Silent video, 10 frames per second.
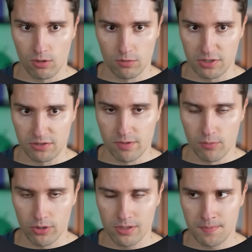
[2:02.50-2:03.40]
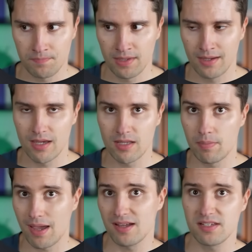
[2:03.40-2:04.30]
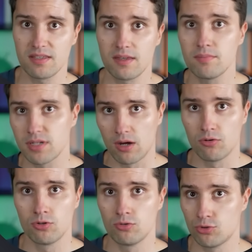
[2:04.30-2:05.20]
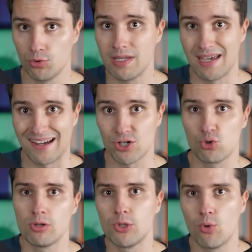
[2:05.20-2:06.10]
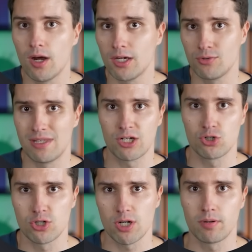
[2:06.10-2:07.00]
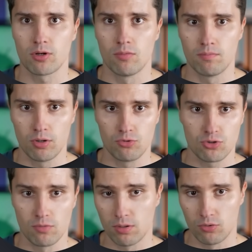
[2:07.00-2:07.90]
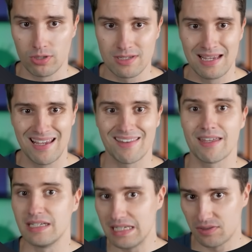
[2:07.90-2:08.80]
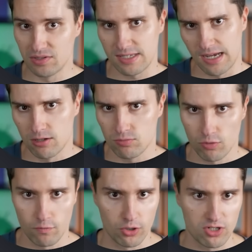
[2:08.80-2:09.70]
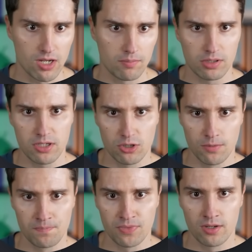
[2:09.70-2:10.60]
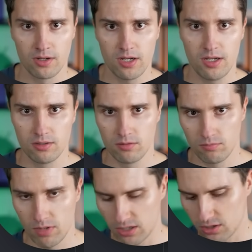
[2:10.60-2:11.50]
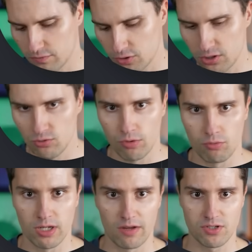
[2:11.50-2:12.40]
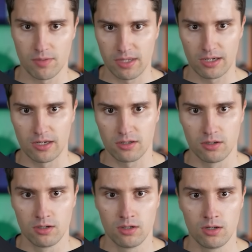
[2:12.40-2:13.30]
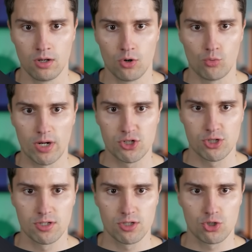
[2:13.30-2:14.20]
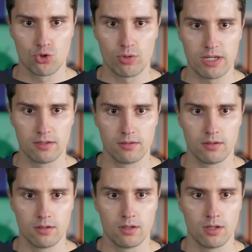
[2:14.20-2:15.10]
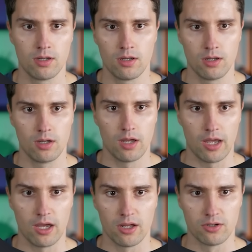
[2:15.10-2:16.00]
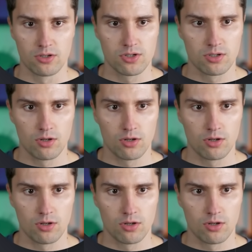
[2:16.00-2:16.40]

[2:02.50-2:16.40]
all of these view models and then passing them down to the actual UI, to the actual Jetpack Compose components that need the state. So for example, here, in main activity, we would have something like a register screen, and